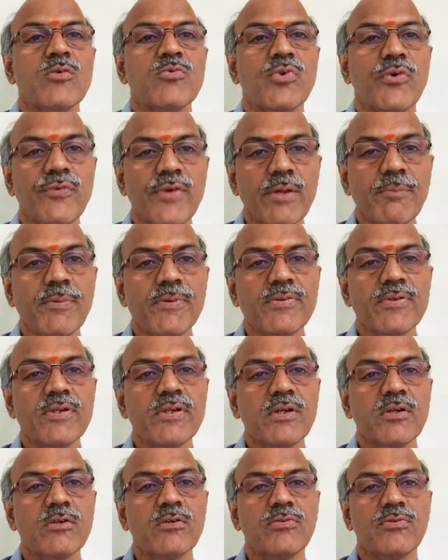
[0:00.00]
50%
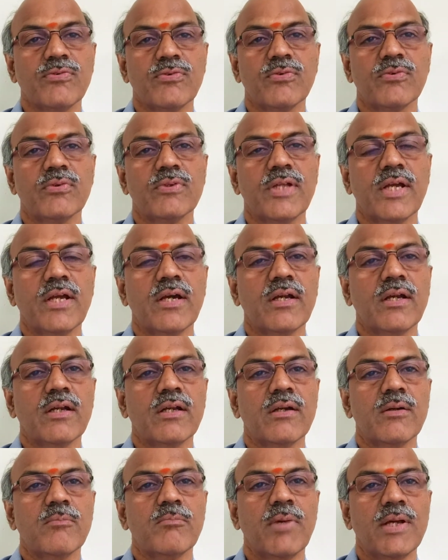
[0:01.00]
of their
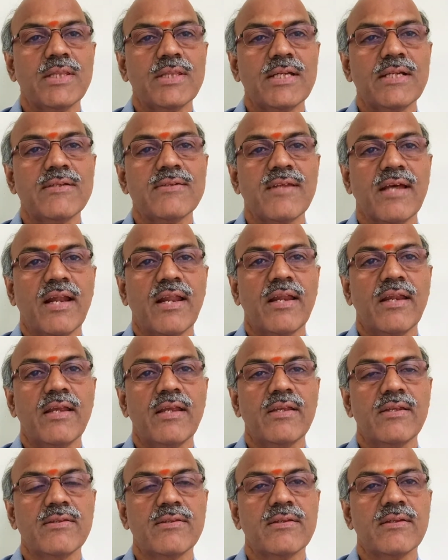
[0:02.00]
month-end
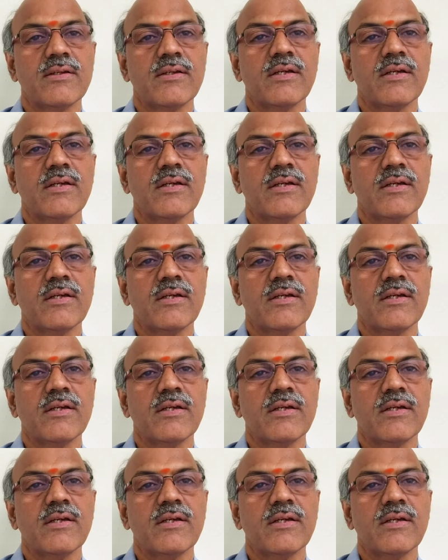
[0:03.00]
salary is